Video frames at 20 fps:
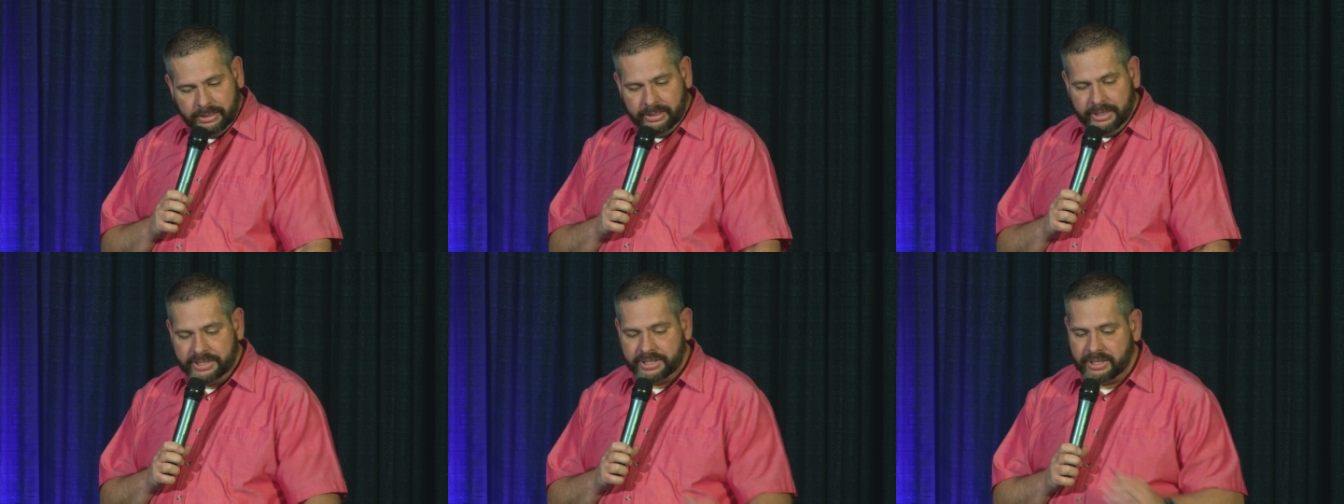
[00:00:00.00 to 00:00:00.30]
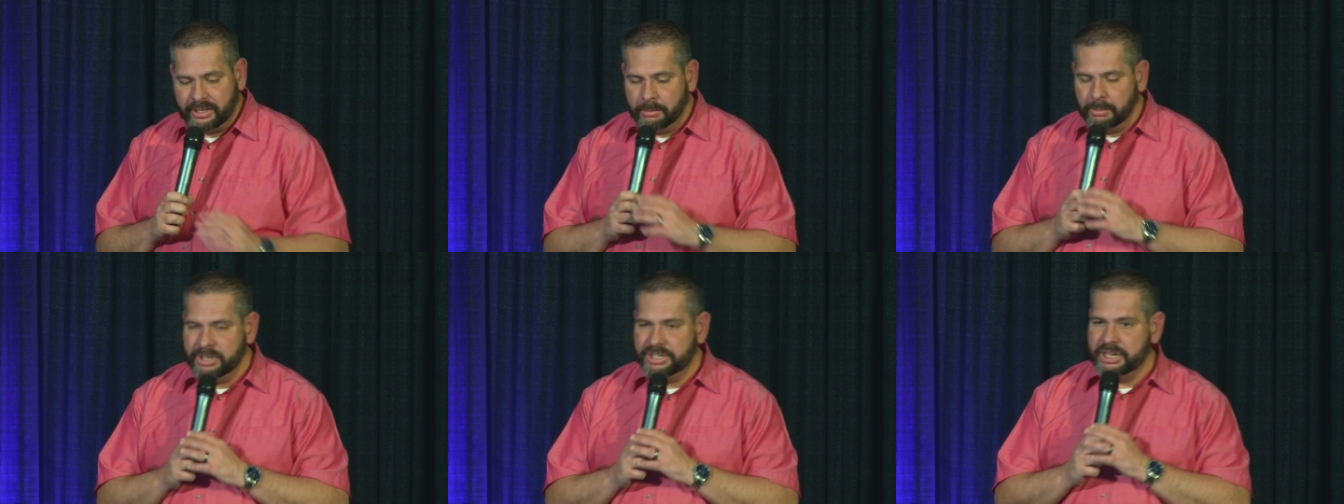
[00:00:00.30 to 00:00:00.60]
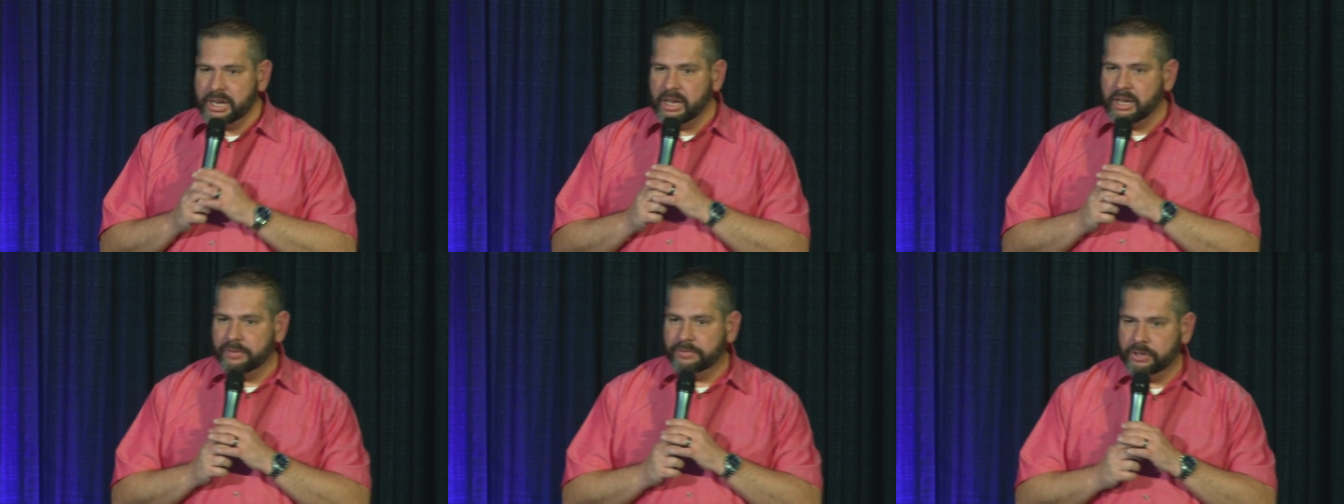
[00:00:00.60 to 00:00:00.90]
Listen, let me
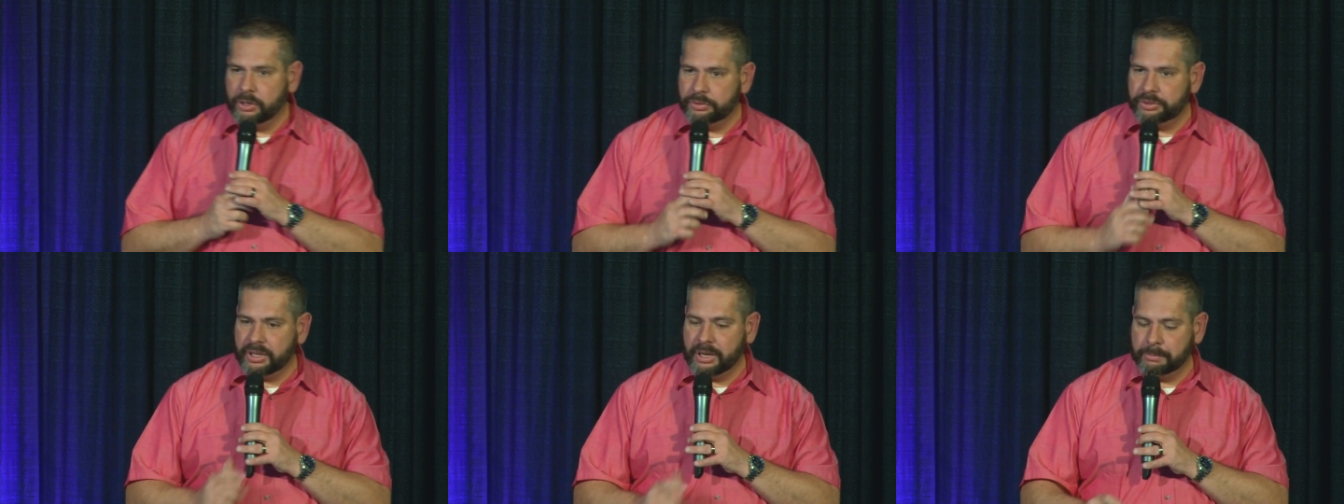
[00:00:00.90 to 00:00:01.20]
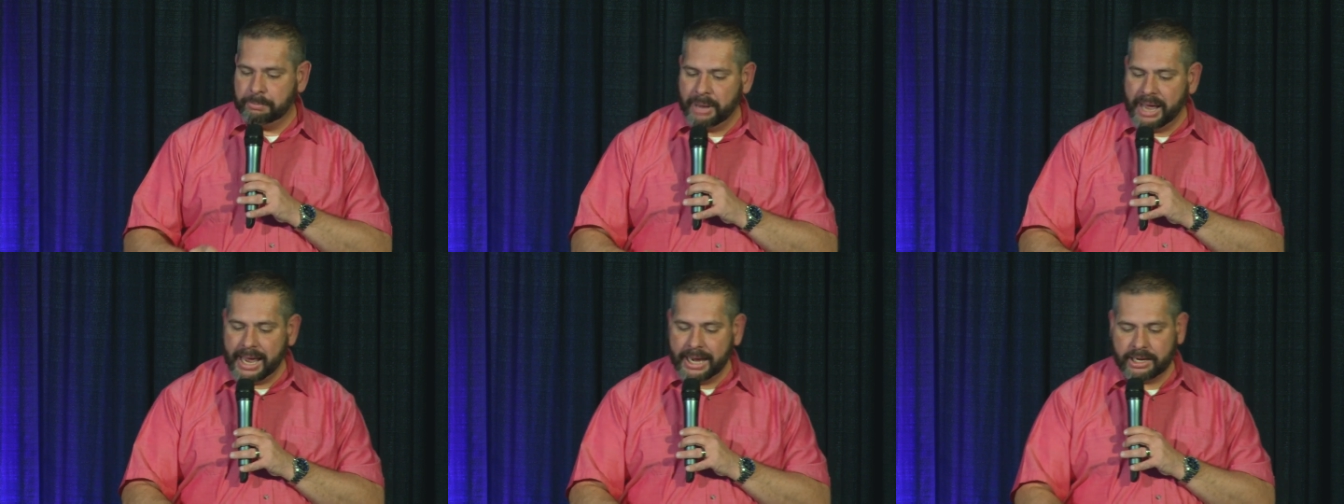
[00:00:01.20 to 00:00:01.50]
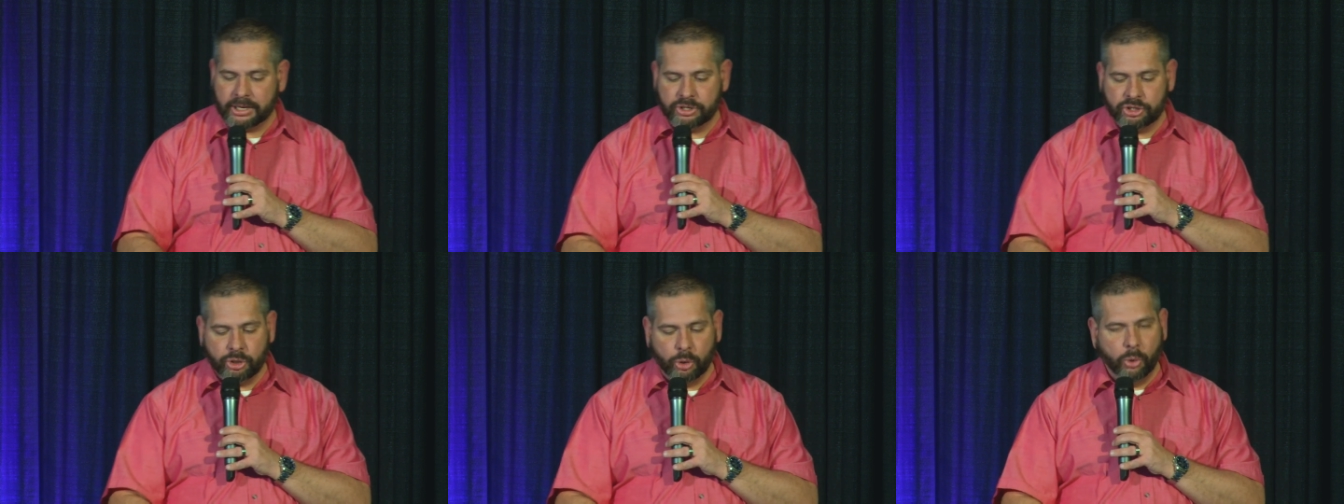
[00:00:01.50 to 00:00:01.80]
tell you if you think
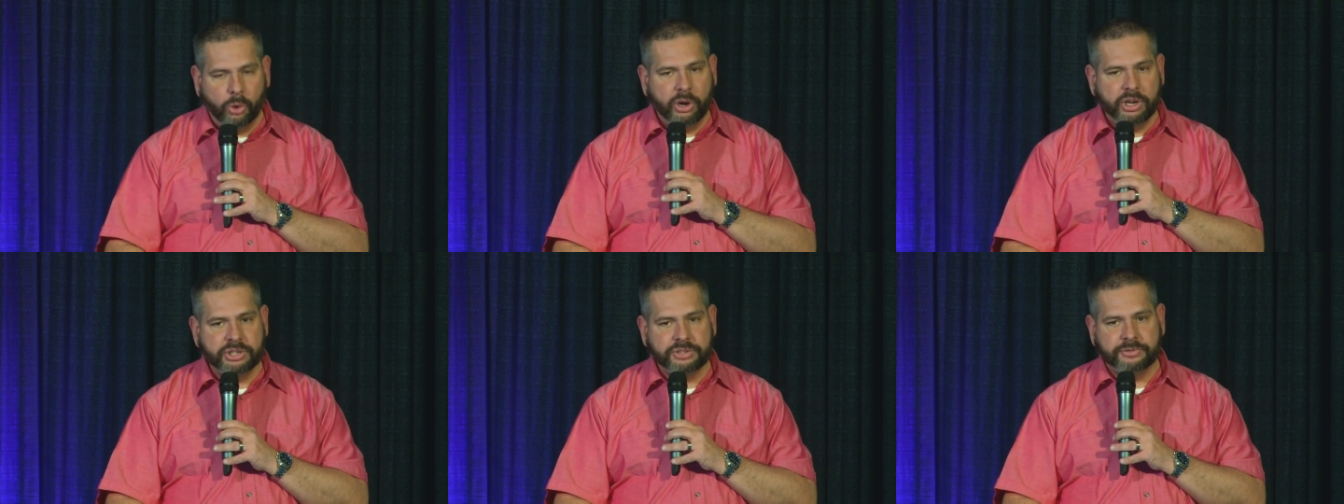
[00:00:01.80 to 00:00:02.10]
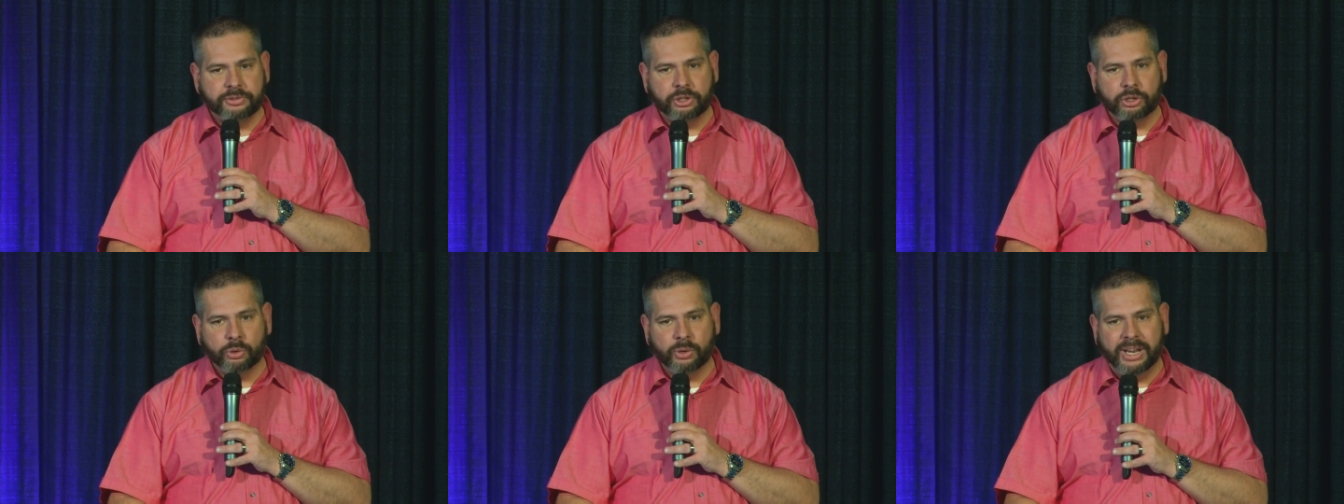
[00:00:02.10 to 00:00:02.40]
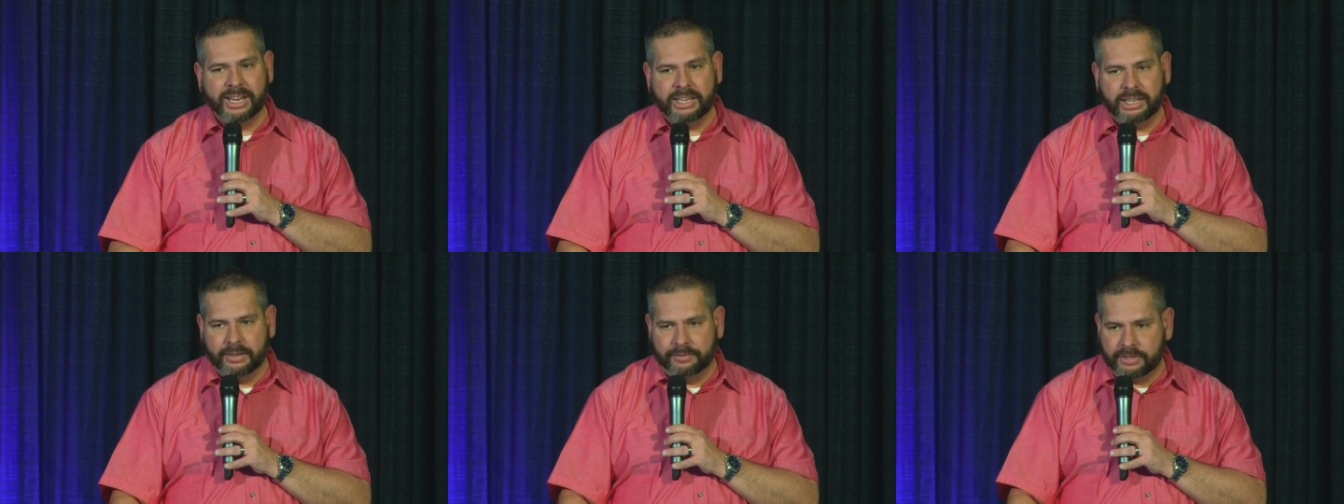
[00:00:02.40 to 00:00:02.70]
packing toys for the
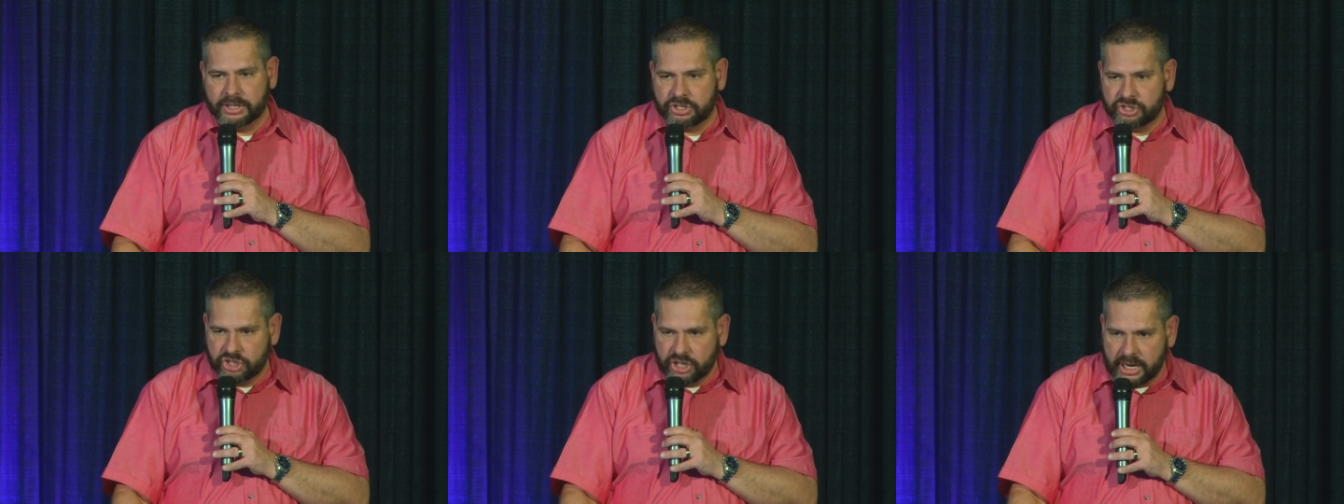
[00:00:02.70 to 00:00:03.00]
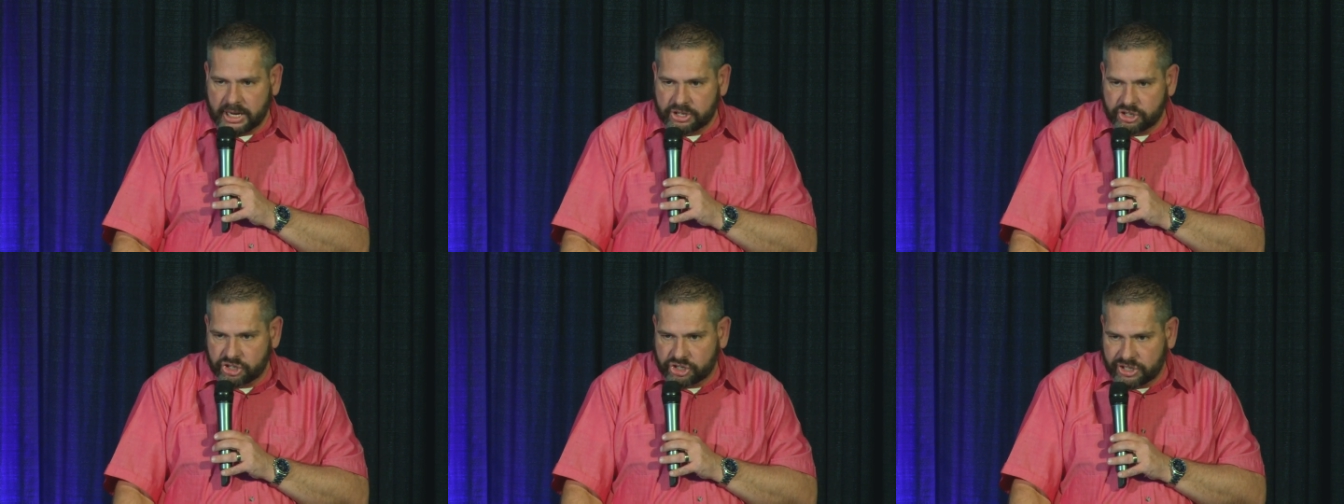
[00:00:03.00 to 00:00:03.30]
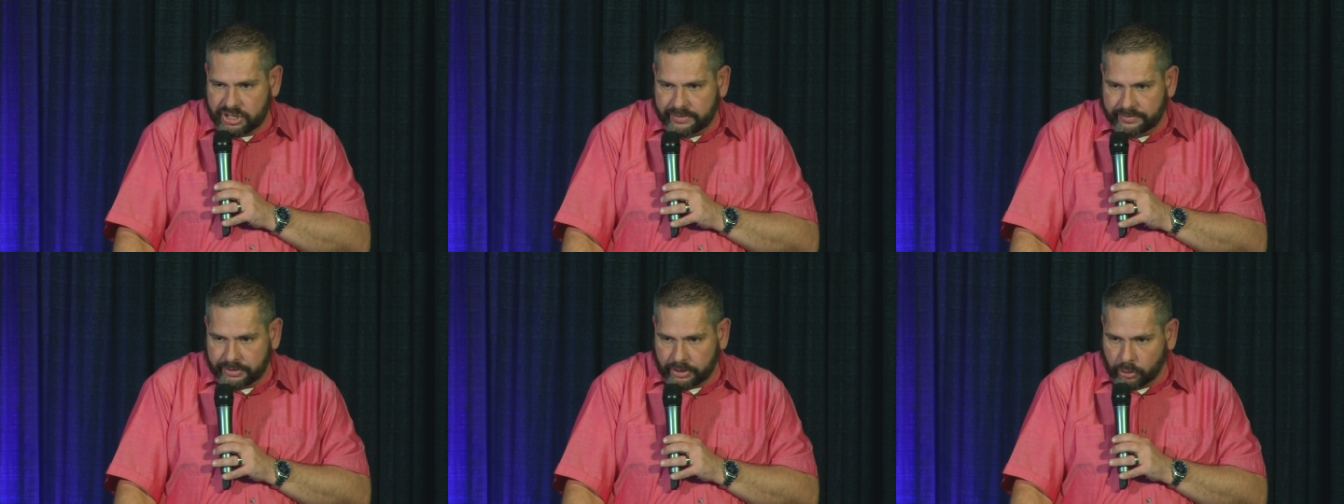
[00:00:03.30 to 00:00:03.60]
great gift exchange is
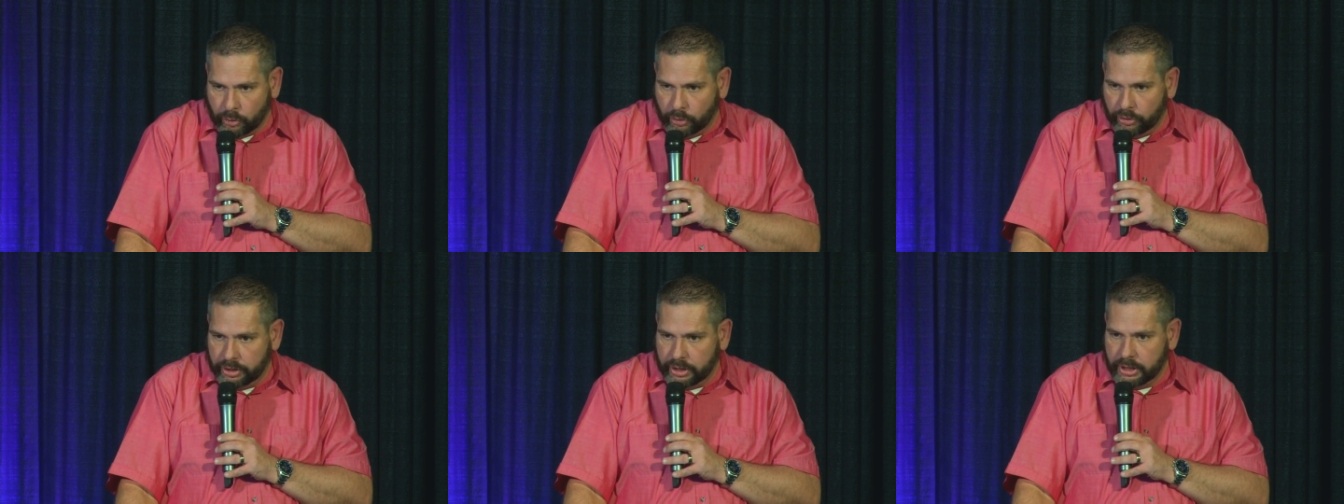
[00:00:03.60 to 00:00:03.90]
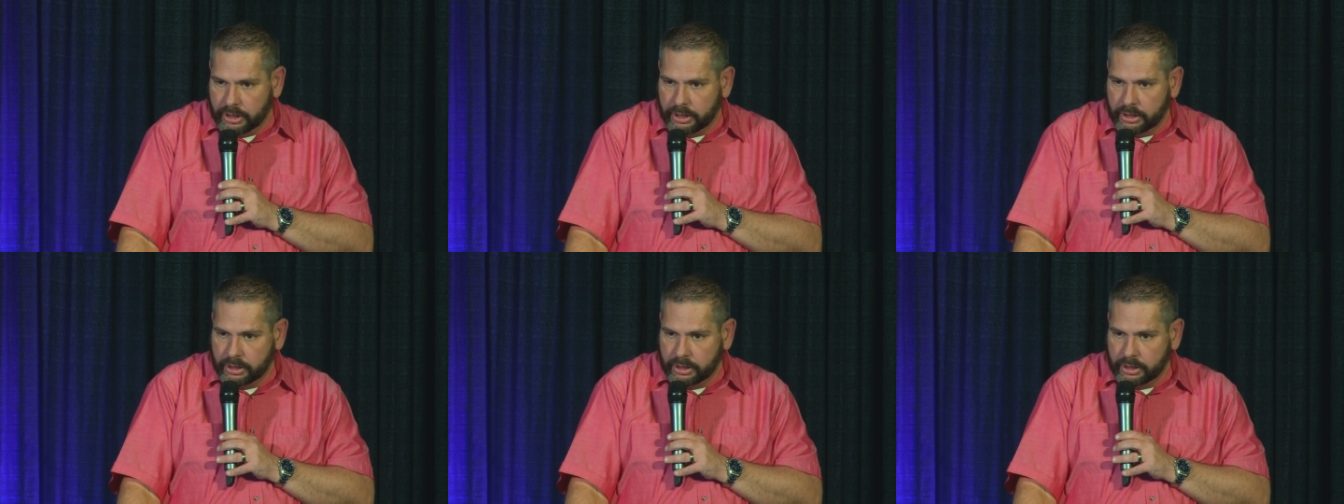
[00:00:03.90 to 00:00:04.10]
difficult,